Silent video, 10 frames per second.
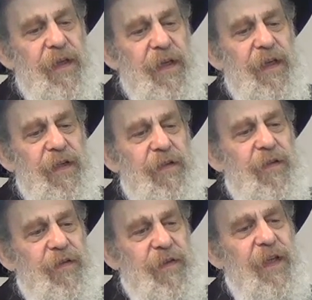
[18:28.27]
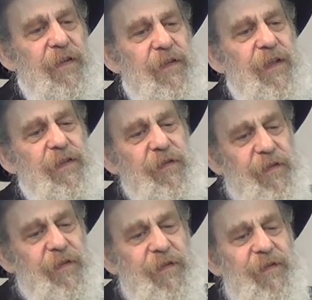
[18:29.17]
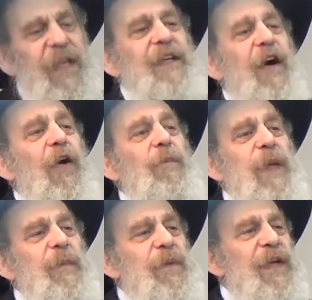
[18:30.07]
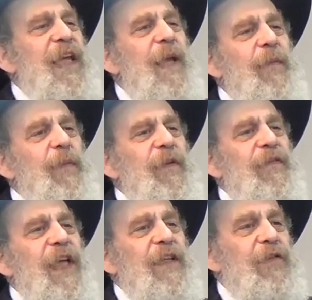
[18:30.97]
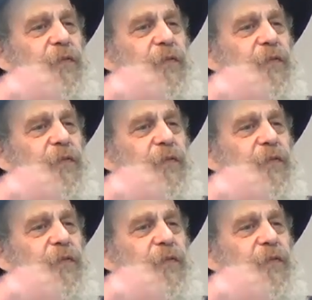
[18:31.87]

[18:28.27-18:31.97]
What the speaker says: And he says that not all people are capable of that,